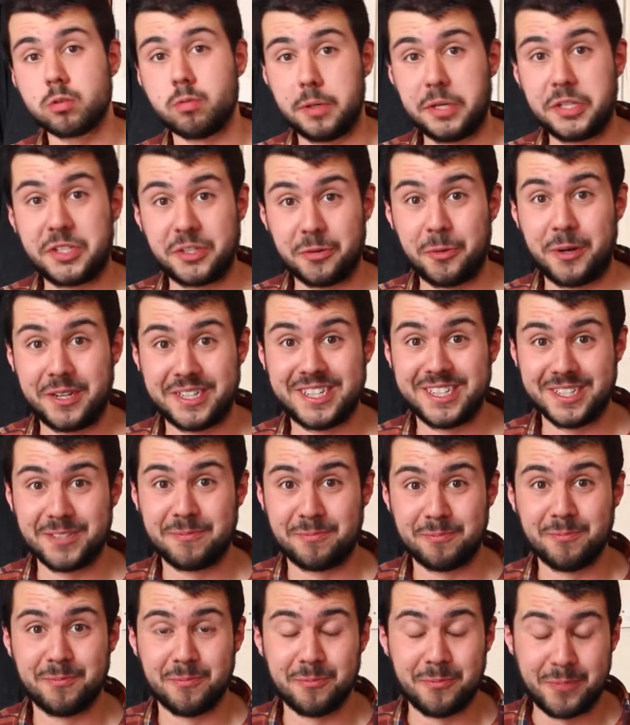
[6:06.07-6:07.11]
which has
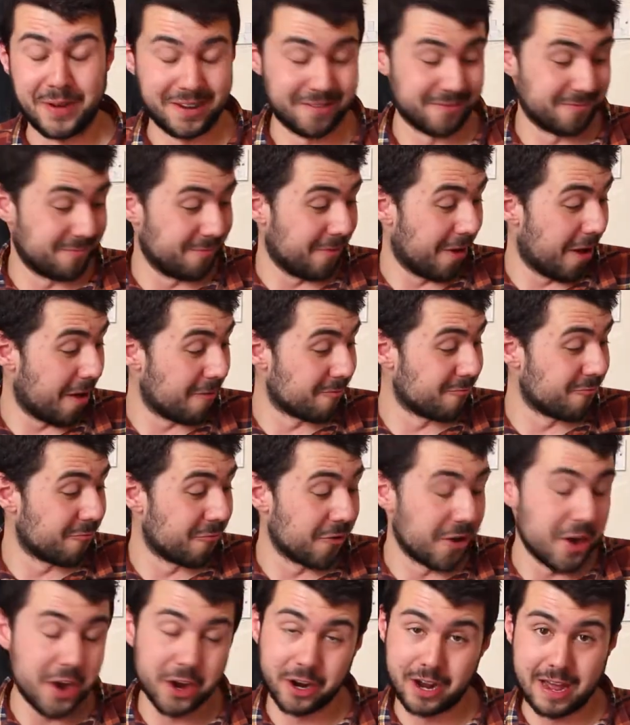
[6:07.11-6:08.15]
been
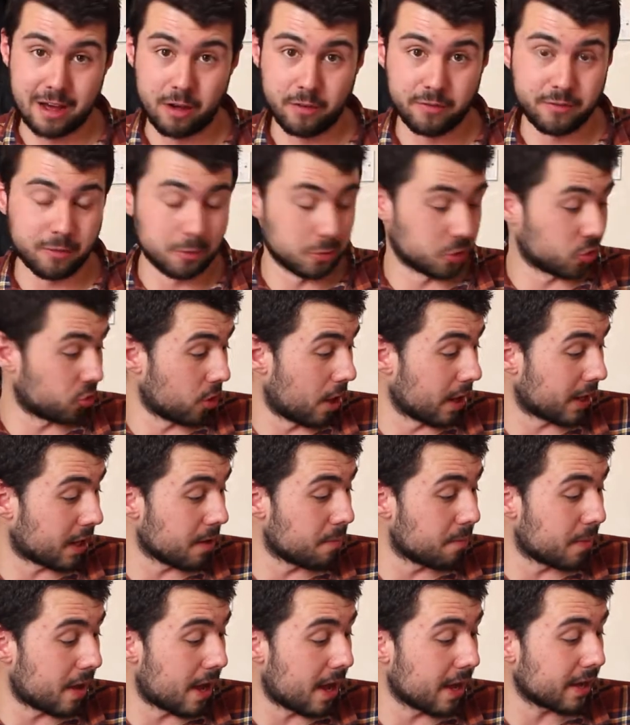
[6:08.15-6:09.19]
really helpful, Striking
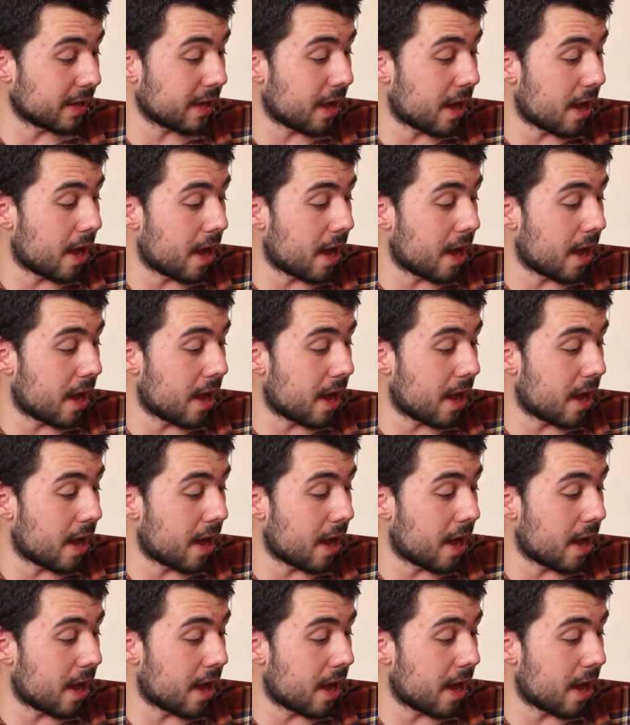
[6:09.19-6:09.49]
Back.